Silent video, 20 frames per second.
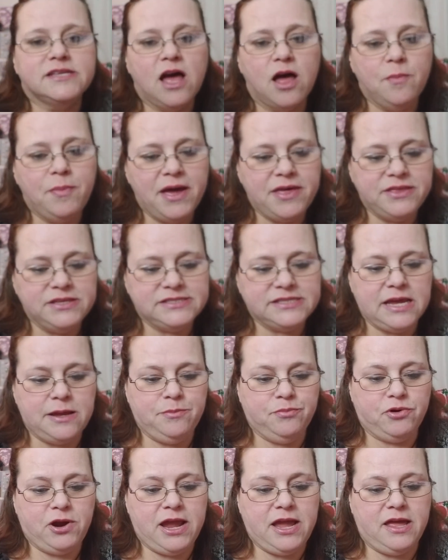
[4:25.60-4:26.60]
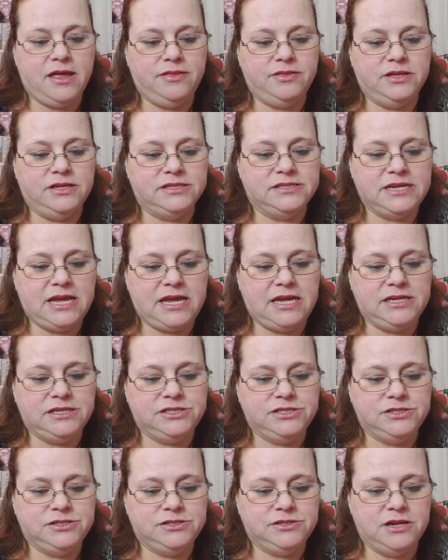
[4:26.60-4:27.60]
all by the same brand, the Day
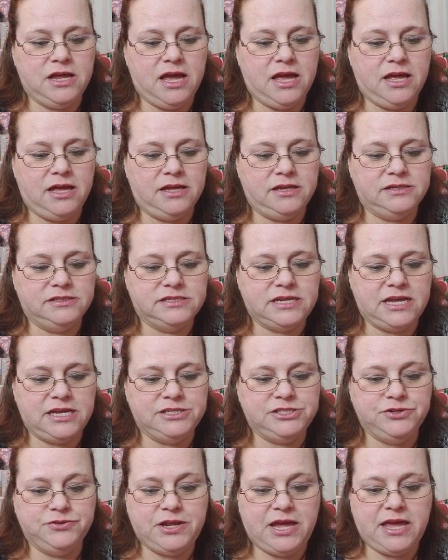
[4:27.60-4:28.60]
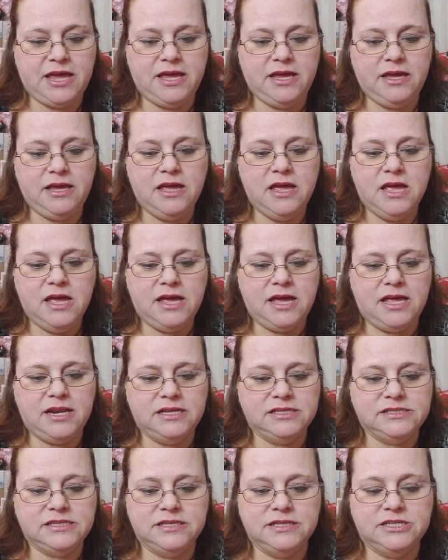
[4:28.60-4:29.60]
uh, Day to Day, and
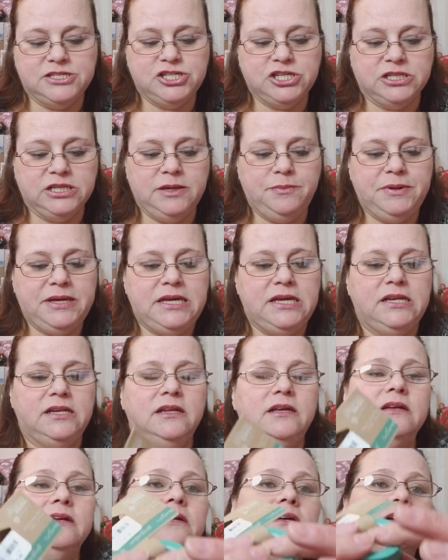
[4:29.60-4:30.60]
it's in the Jelly Bean